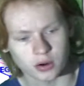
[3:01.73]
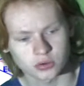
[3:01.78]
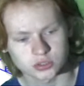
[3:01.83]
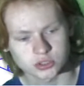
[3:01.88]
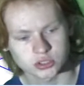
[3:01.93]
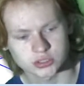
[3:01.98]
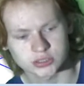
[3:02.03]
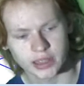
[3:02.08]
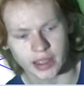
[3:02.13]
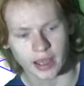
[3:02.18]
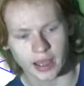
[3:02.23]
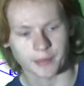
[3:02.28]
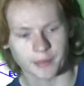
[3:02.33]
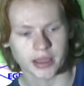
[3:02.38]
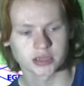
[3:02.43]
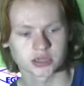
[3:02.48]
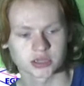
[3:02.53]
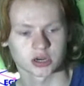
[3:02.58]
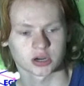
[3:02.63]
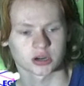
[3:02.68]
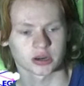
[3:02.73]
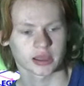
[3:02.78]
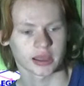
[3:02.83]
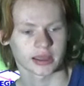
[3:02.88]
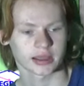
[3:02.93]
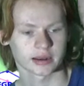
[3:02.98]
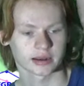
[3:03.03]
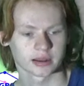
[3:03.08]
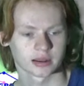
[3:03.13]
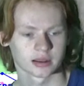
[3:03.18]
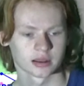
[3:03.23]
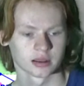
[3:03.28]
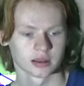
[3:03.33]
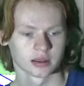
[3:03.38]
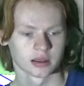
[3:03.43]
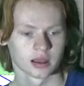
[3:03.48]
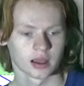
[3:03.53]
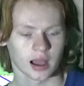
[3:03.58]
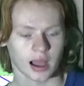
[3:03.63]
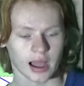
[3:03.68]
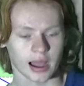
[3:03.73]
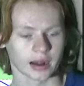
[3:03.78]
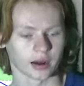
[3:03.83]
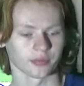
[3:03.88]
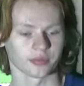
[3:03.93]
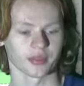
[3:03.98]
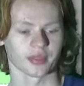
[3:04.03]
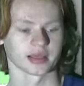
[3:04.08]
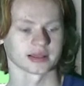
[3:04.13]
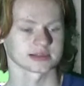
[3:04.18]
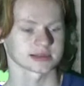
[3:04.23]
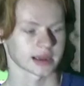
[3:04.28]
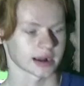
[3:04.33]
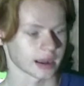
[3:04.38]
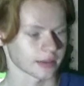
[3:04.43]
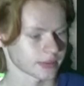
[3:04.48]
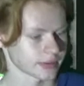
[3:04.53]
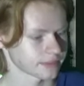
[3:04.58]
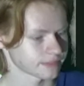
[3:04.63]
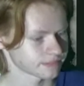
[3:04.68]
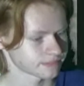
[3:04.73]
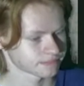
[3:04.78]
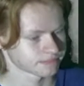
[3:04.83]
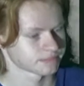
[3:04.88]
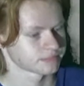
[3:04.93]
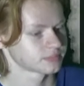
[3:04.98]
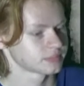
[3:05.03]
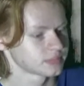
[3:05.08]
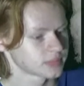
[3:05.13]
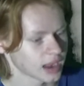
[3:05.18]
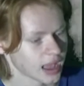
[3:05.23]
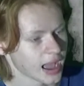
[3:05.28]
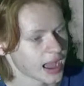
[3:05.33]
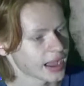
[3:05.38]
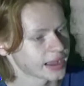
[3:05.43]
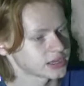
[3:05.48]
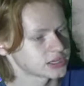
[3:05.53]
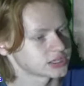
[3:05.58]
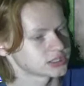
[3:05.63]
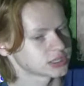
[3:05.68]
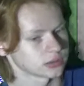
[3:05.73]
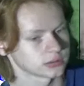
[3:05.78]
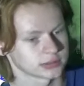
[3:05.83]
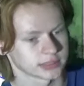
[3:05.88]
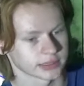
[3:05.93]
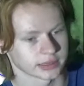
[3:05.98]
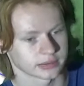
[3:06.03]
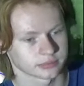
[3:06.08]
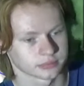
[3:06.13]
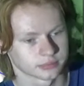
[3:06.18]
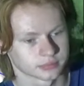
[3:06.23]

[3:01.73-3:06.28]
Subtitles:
are saying a major hurricane. I don't think that's going to happen. I just don't see it.